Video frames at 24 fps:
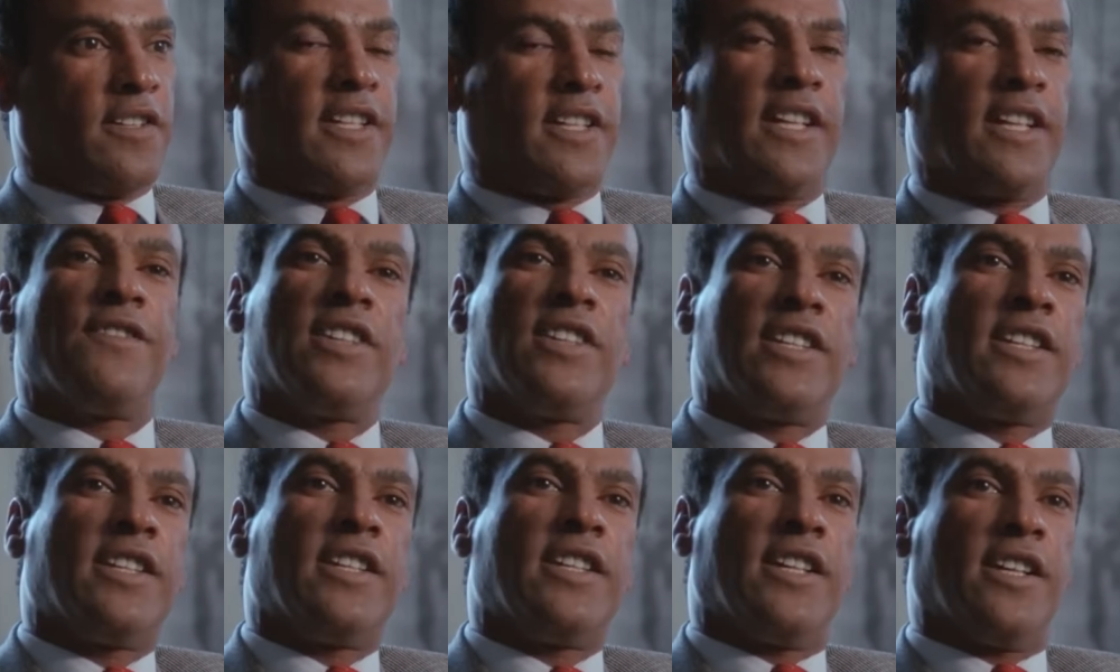
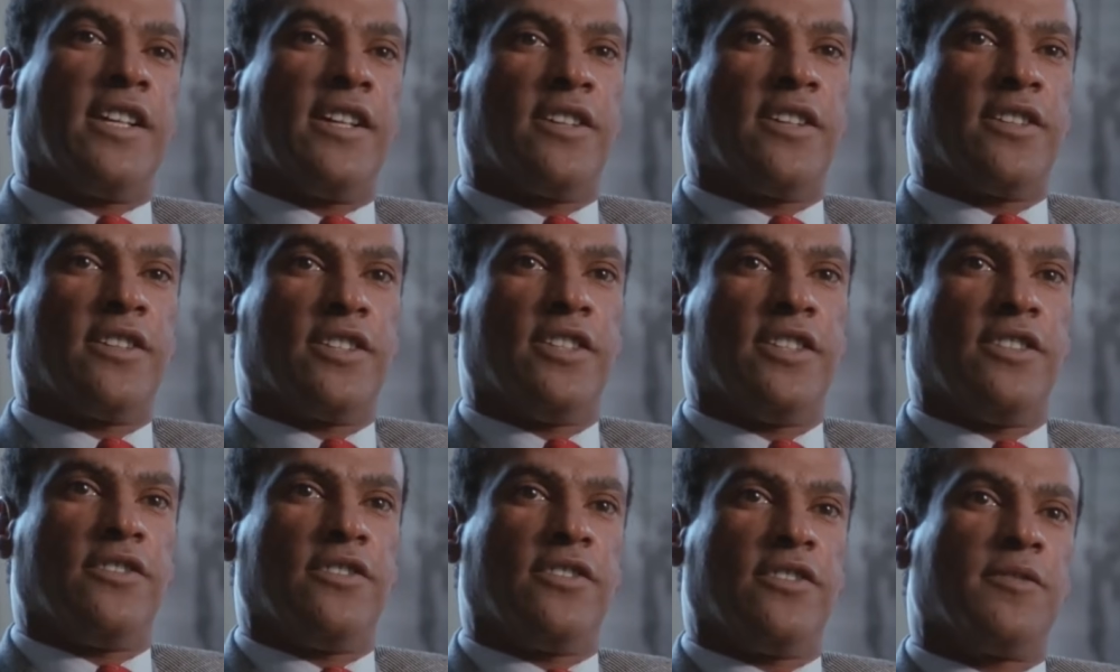giving care
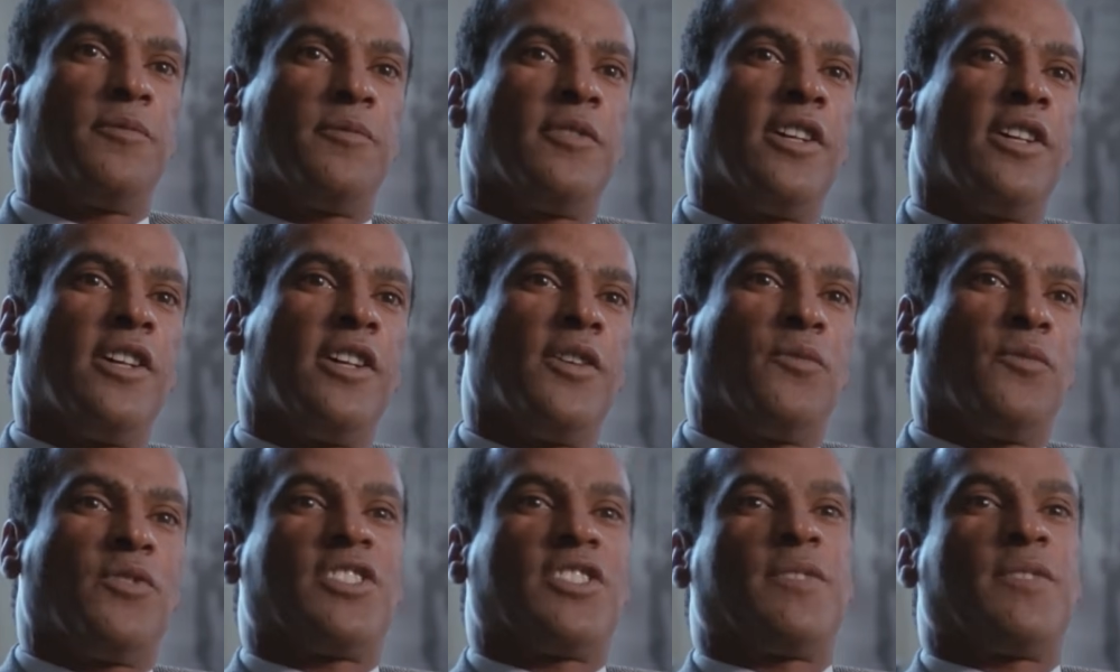to them,
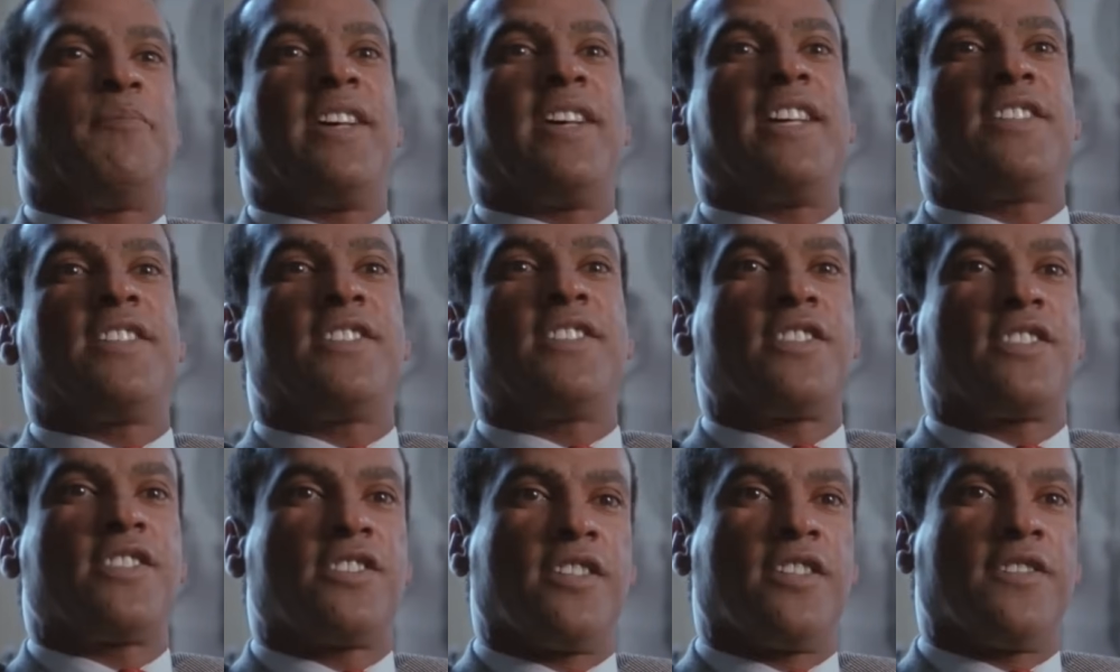was the
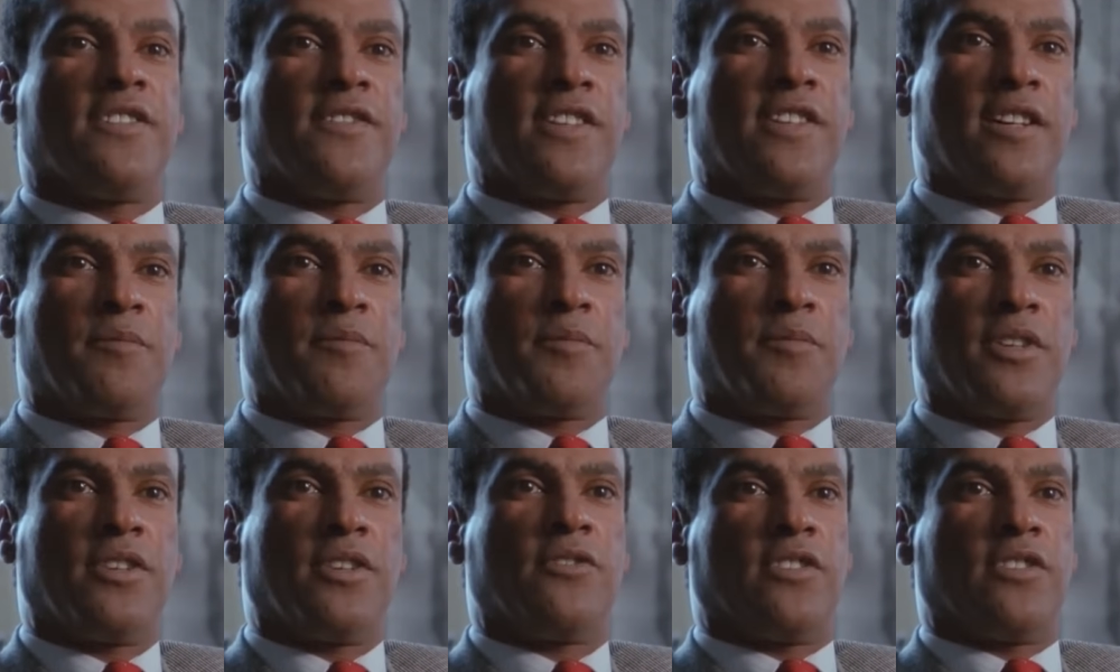basis of our
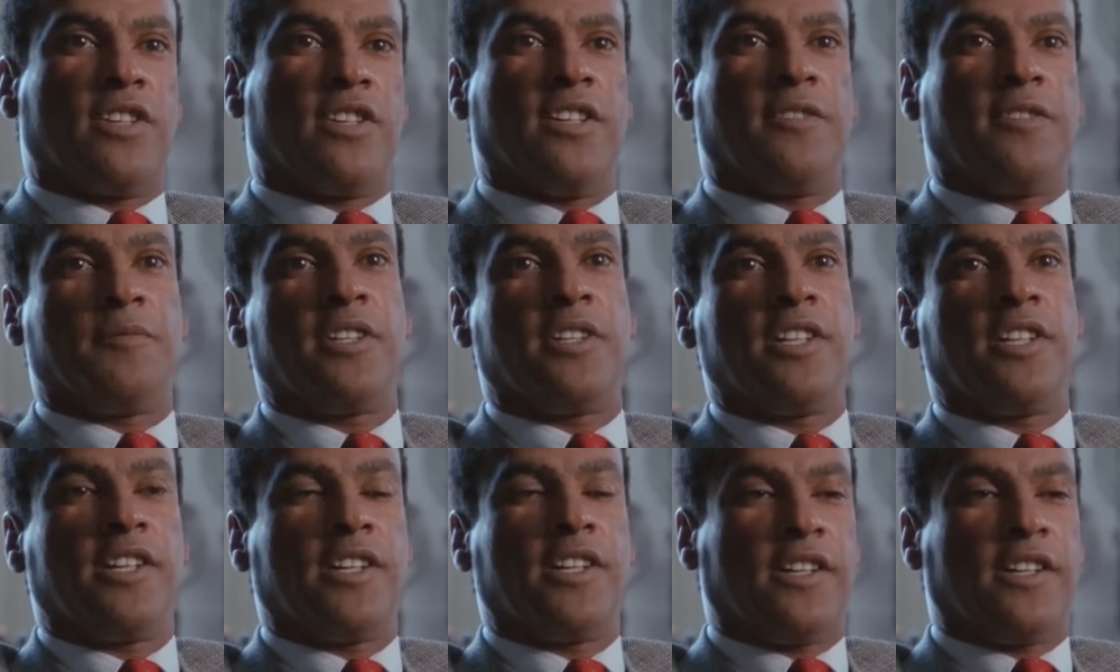program.